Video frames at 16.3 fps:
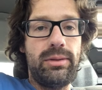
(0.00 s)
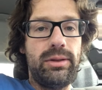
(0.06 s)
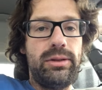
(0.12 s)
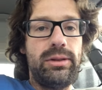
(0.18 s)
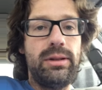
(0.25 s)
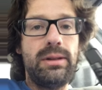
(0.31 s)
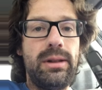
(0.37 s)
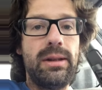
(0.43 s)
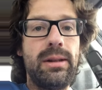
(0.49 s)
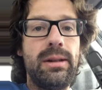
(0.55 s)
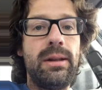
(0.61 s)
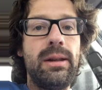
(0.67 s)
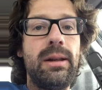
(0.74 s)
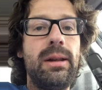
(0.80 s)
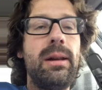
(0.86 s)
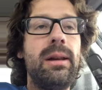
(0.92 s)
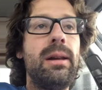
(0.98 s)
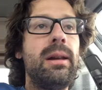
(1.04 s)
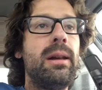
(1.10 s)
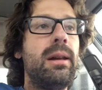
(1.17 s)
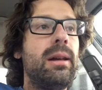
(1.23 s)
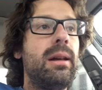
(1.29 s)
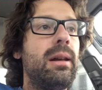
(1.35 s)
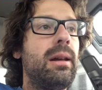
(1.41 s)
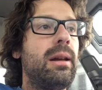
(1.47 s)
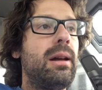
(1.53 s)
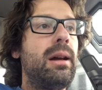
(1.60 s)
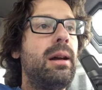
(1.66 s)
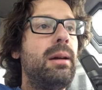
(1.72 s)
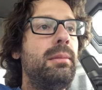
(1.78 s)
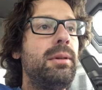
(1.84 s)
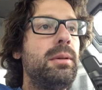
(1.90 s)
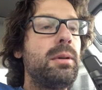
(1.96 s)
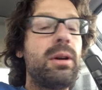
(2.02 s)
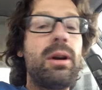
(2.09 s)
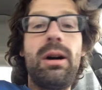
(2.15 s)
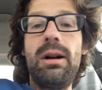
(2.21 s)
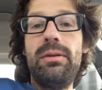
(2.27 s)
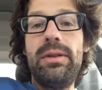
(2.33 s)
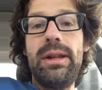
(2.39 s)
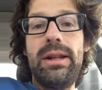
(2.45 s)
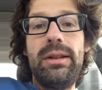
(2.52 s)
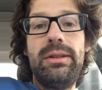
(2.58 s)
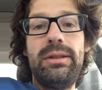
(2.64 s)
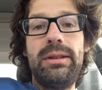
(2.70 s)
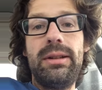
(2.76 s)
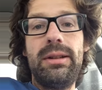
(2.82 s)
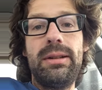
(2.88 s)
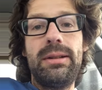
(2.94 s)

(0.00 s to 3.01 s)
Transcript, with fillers: Cecilia um, doing car vids